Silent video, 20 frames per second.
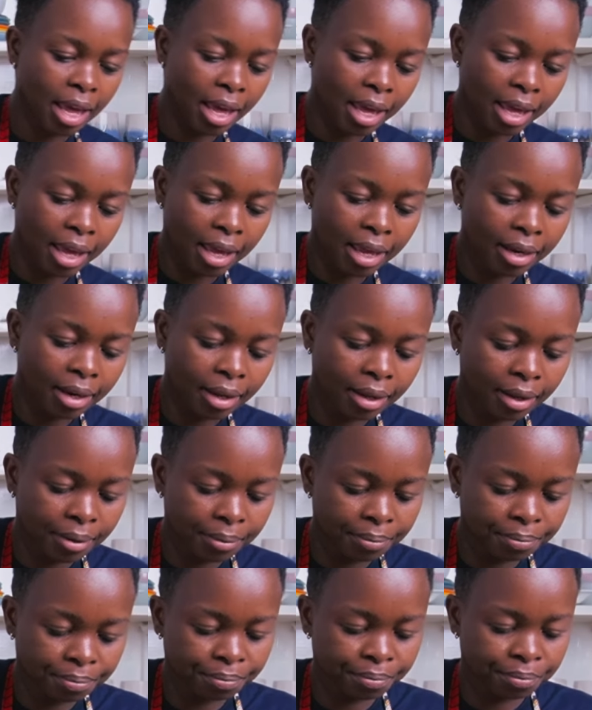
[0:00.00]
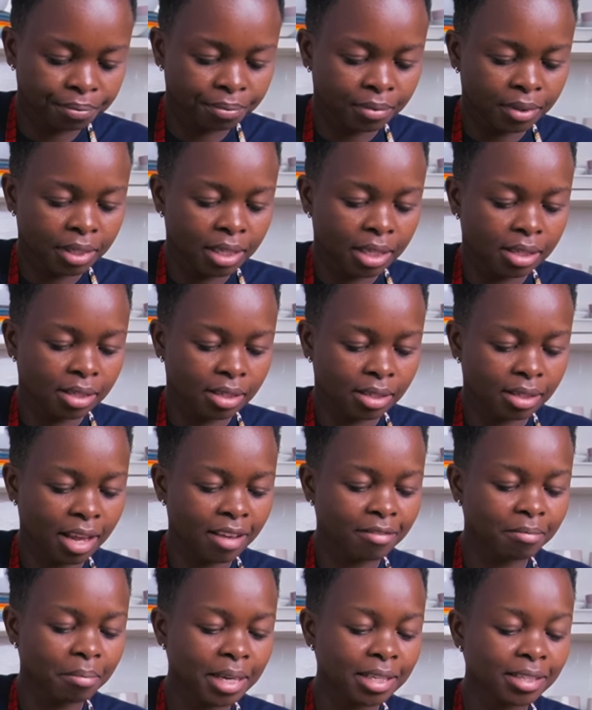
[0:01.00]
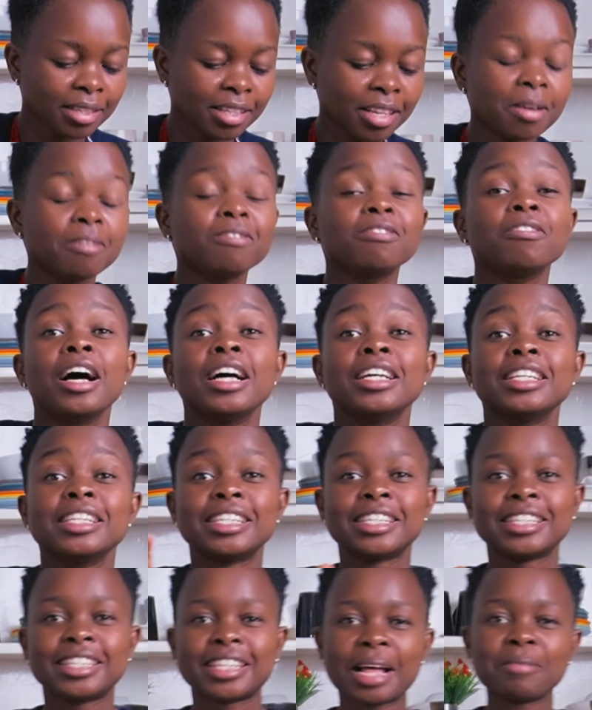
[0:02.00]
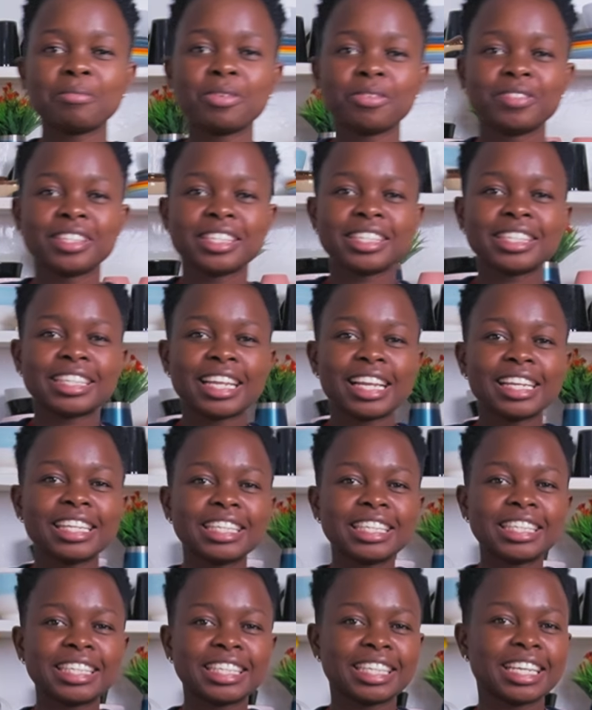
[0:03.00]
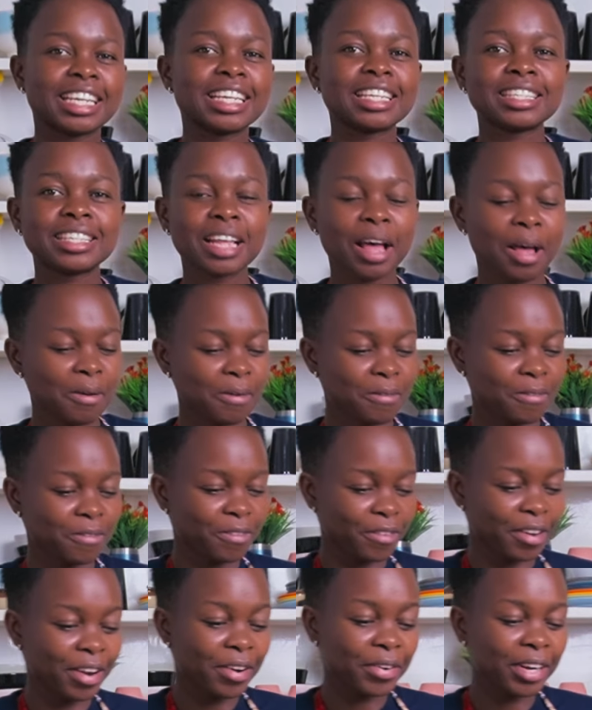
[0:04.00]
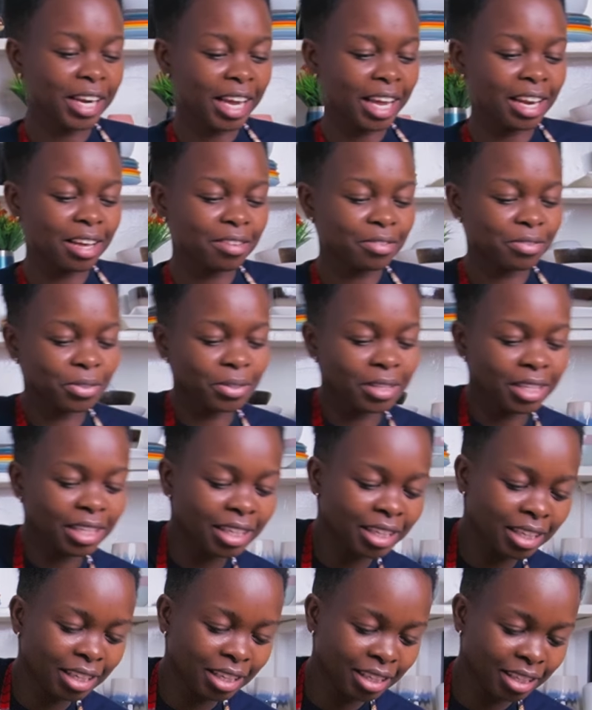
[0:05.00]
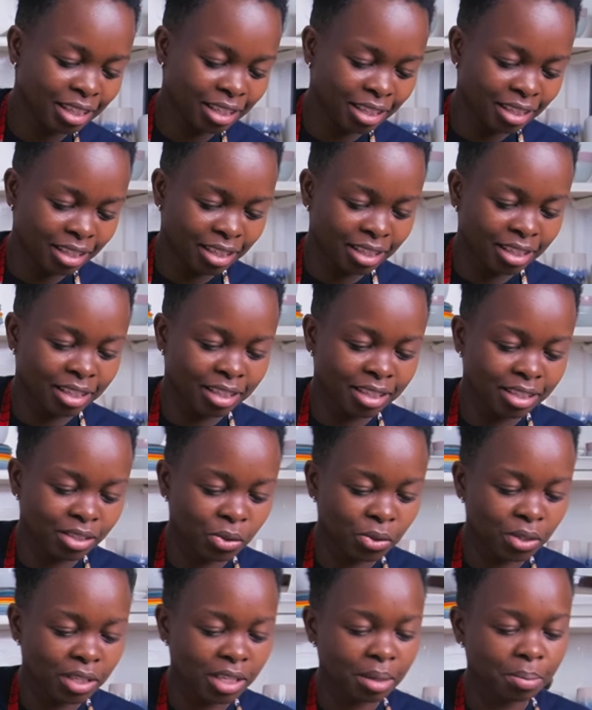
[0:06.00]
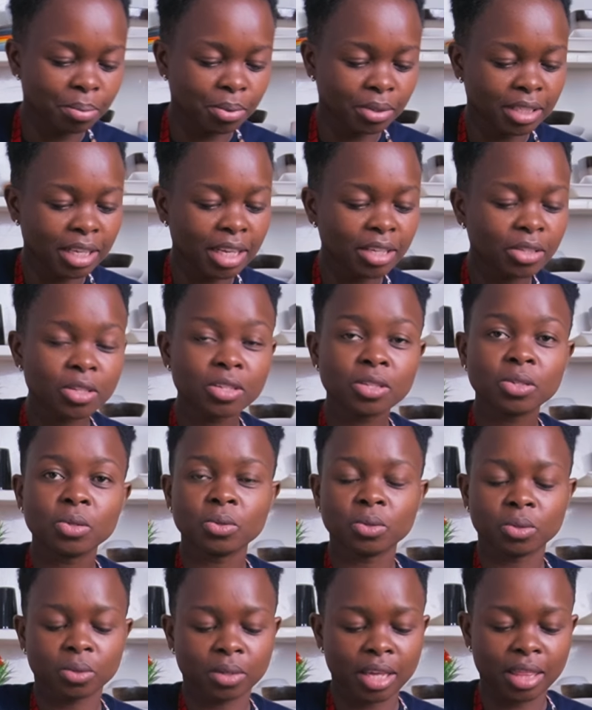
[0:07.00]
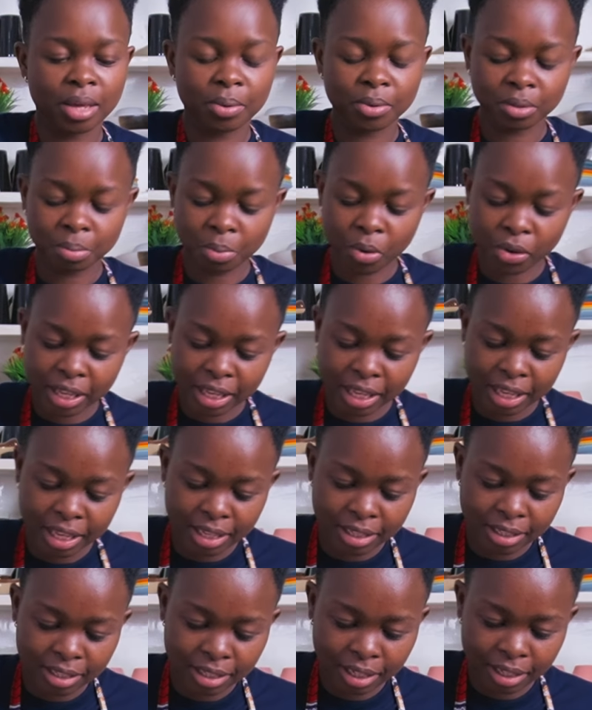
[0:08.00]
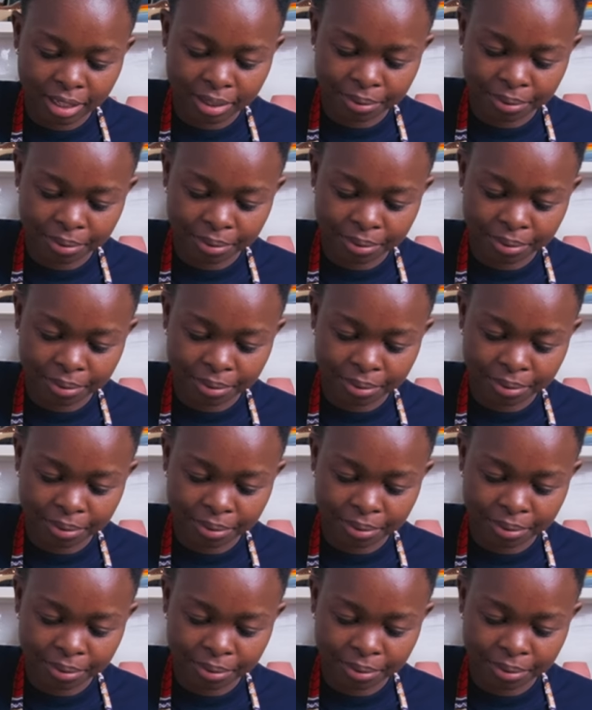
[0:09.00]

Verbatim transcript: and serve myself some of these delicious, very colorful sauteed potatoes cooked together with smokies.